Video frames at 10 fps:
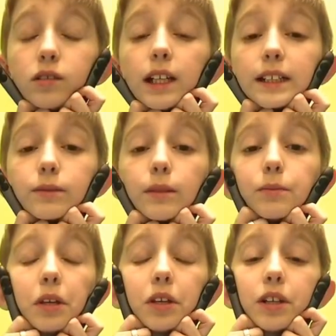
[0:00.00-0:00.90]
Actually, my
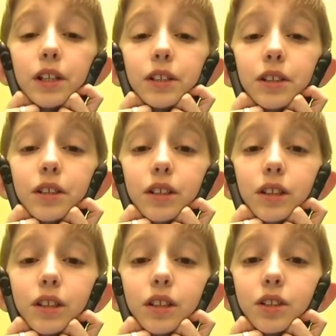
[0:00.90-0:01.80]
brother is
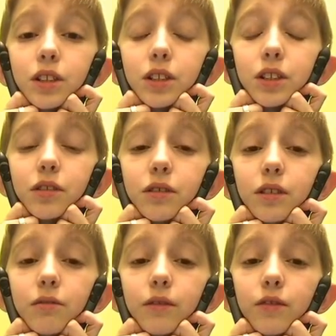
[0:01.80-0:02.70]
going to do
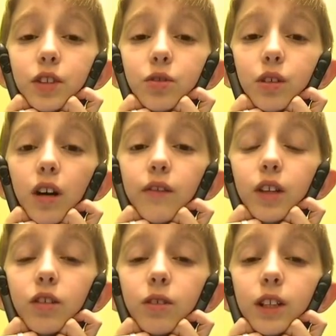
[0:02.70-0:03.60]
a review of the
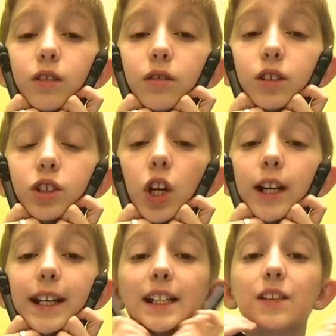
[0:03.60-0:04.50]
3doodler start,
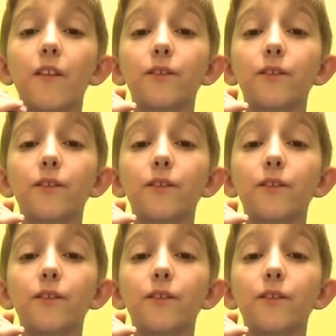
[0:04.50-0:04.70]
and he's